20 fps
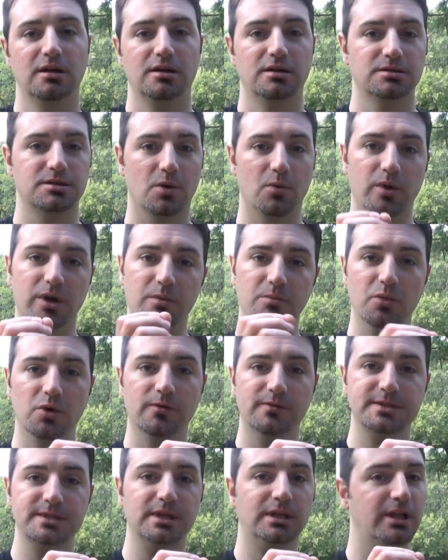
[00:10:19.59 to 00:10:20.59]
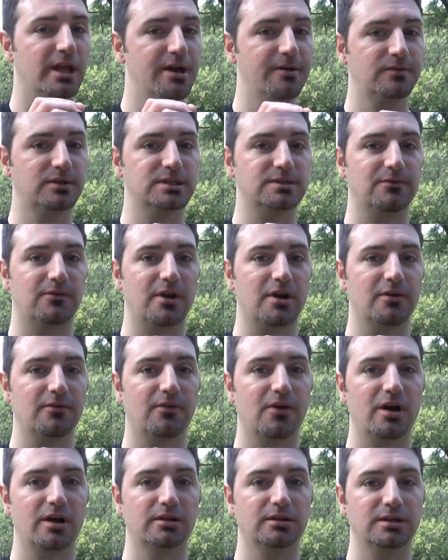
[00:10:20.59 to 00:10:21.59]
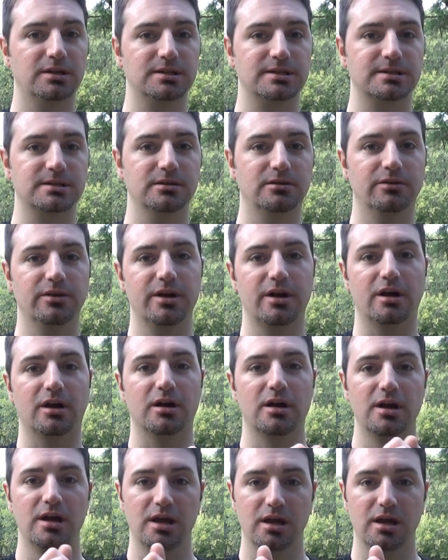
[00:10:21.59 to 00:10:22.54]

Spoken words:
So when it moves to the left, it's verifying that it's still there.